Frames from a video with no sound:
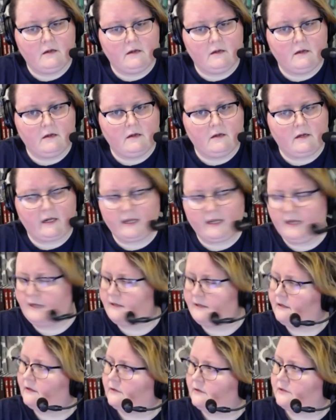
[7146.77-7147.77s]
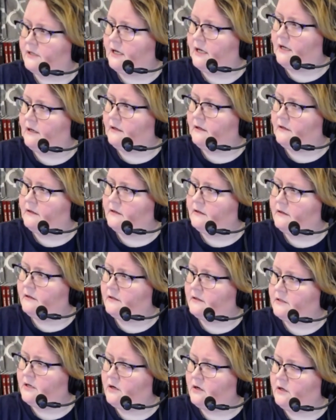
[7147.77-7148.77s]
I can't tell, is
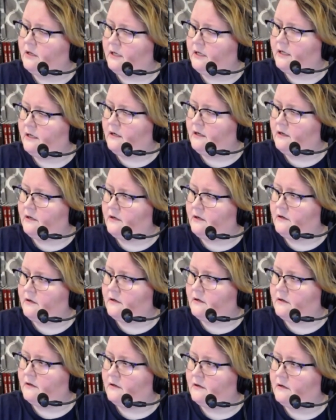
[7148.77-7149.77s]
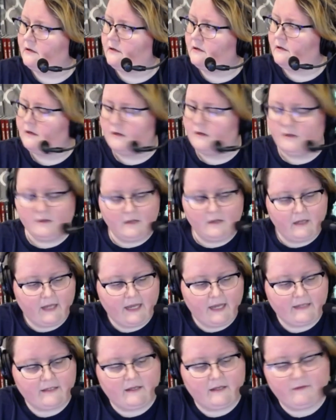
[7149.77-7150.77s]
there clicking on your, I can't
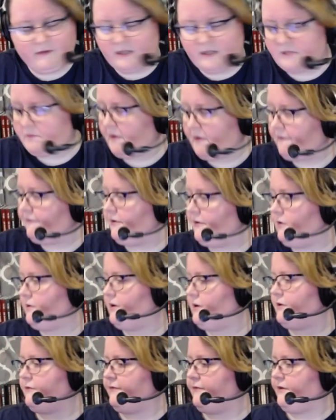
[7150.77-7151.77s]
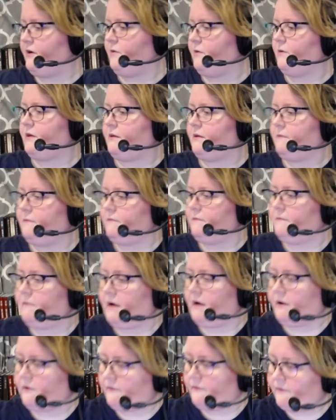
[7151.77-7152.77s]
tell if that's my phone interfering with the
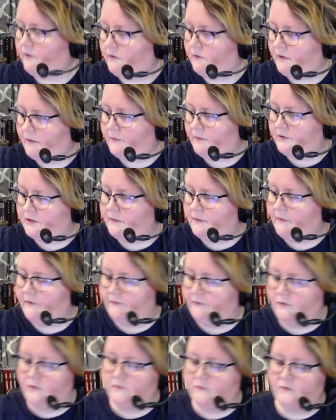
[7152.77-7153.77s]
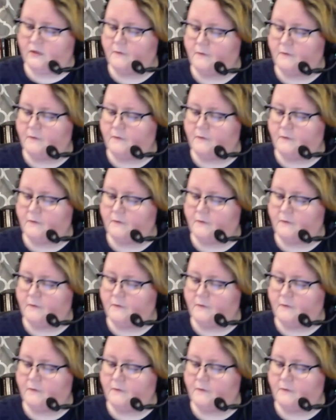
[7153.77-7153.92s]
microphone. I'm going to set my phone over there.